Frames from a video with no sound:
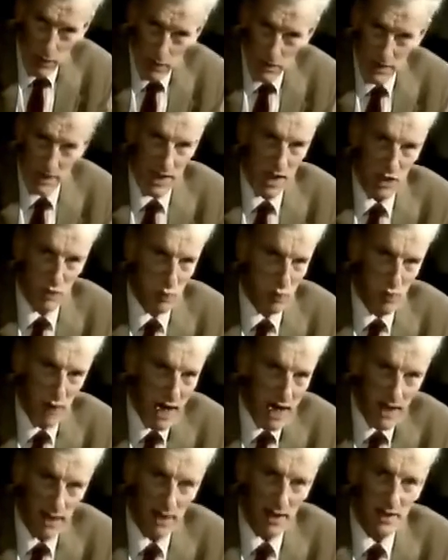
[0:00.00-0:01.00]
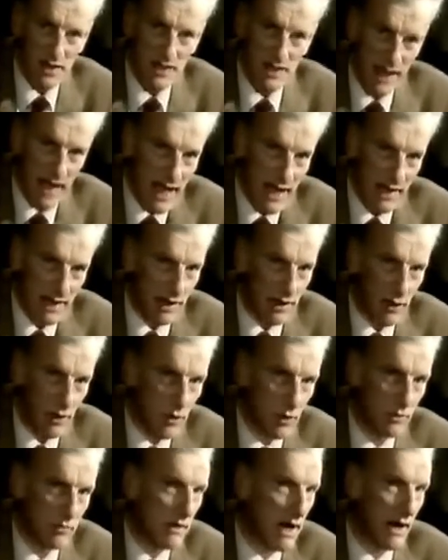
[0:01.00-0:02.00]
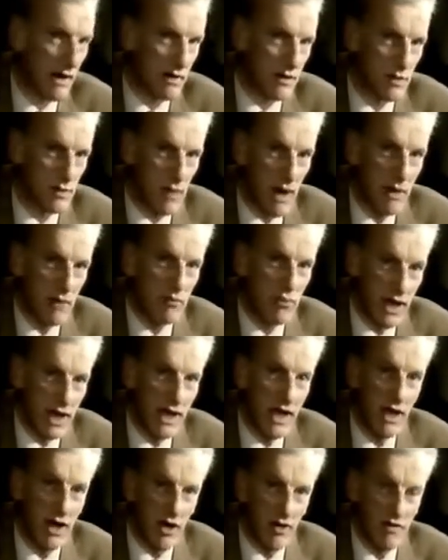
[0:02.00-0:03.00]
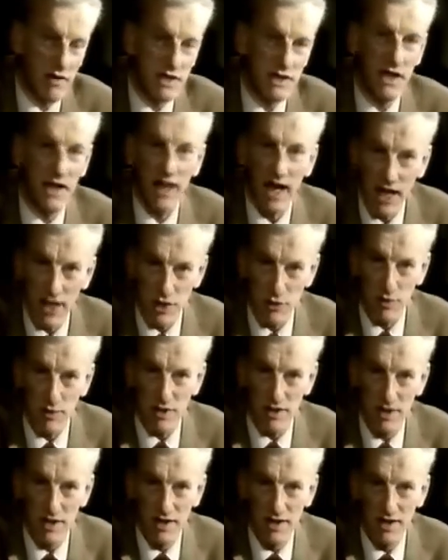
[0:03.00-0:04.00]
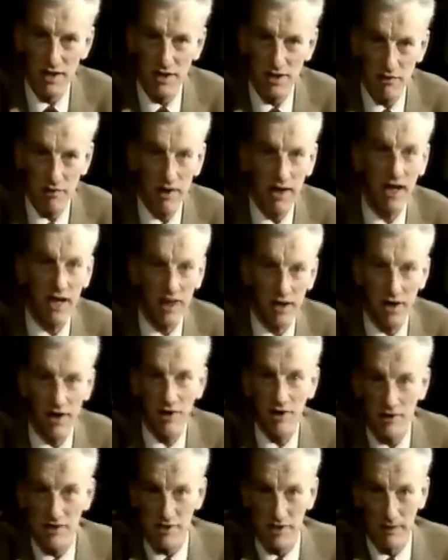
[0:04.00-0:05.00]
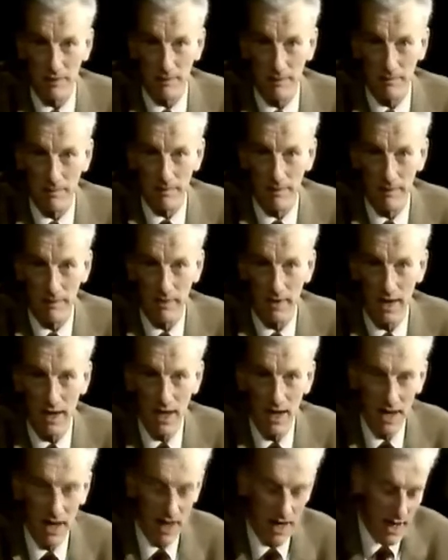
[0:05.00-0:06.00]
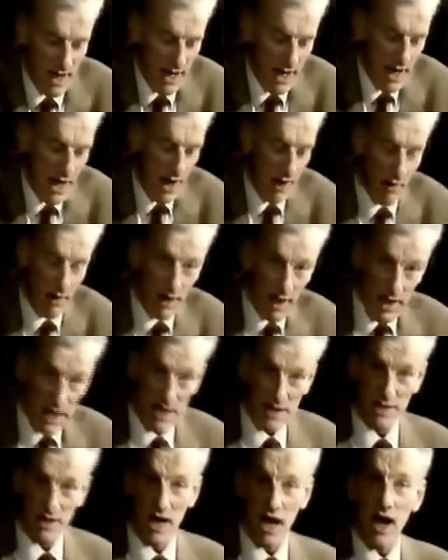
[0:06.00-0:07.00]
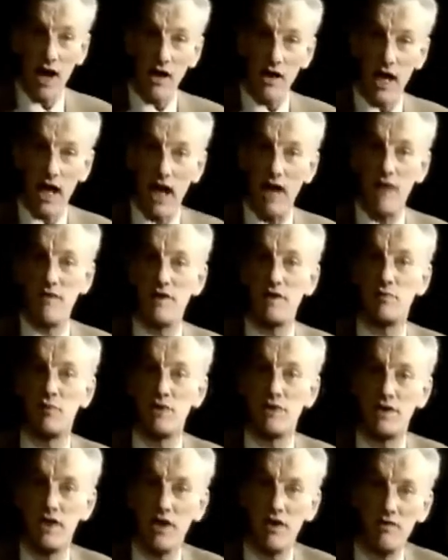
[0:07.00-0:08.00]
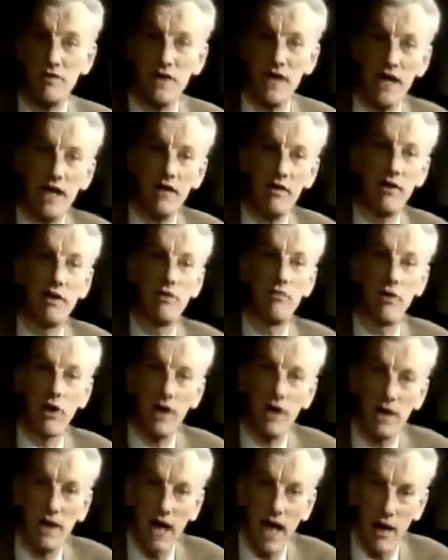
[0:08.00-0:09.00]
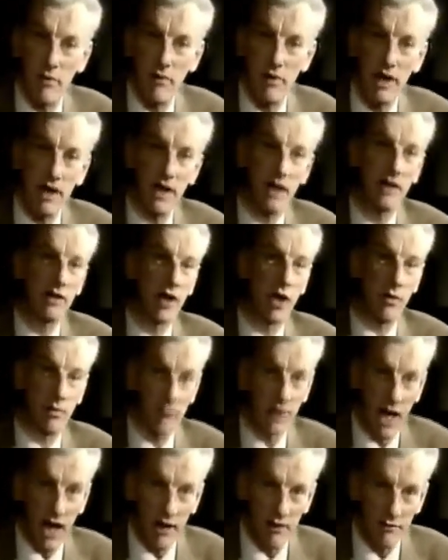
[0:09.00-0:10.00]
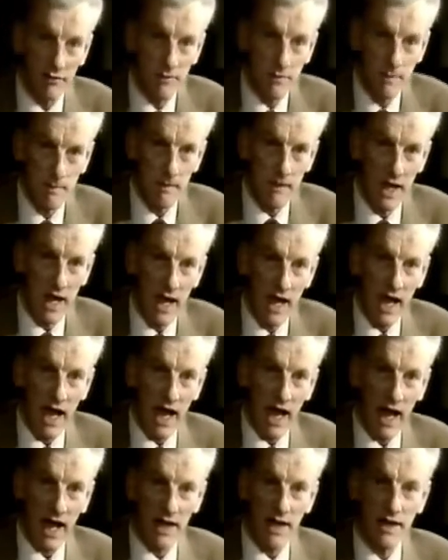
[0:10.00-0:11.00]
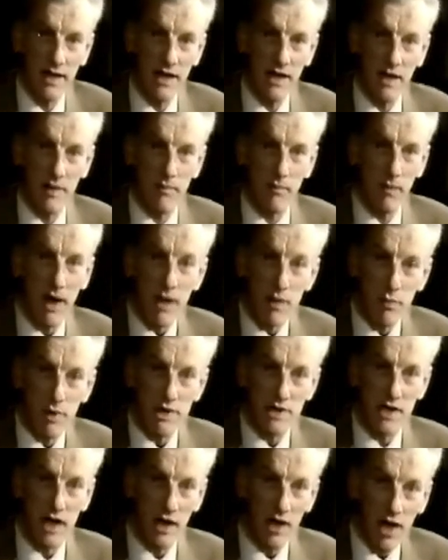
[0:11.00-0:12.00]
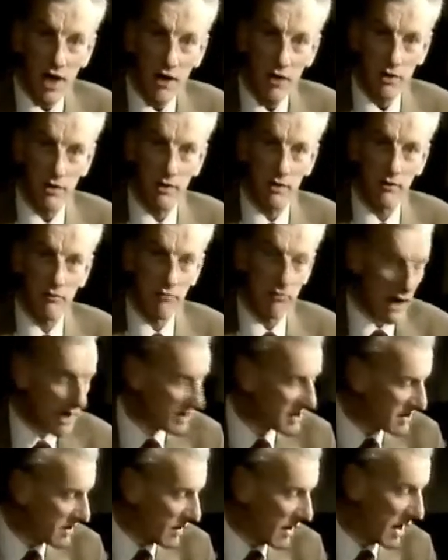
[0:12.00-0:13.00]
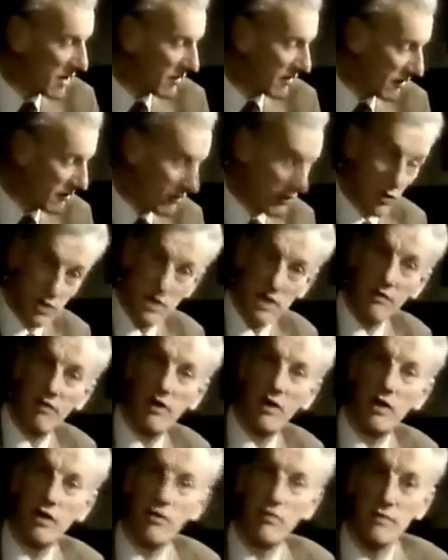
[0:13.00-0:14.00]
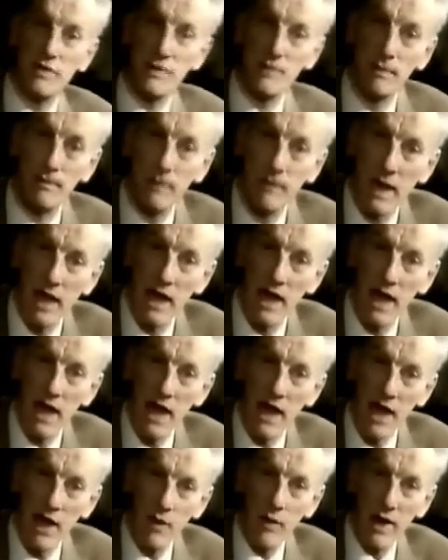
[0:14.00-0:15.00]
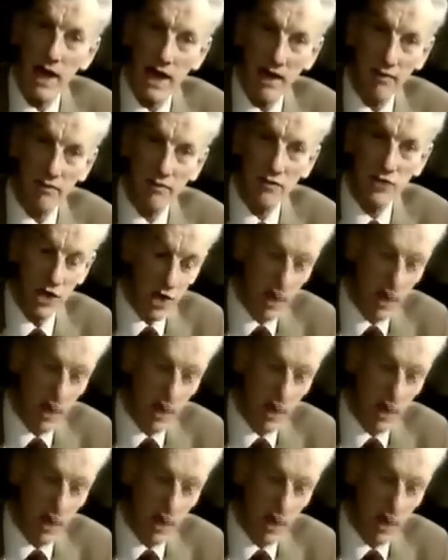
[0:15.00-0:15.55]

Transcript: caused such pain and scandal all round by breaking off his engagement to Regina Olsen. Well, his archive is preserved here in the Royal Library in Copenhagen, and the papers alone run to over 40 volumes. We have